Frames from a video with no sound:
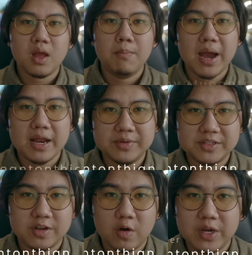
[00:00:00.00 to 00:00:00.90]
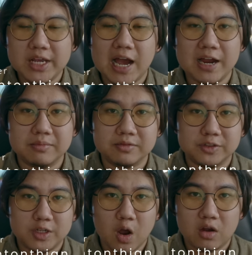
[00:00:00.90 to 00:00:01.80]
My name is Tony, I'm a
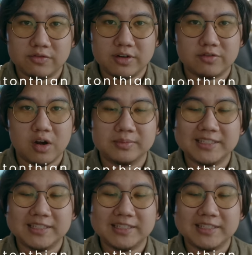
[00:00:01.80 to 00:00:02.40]
photographer from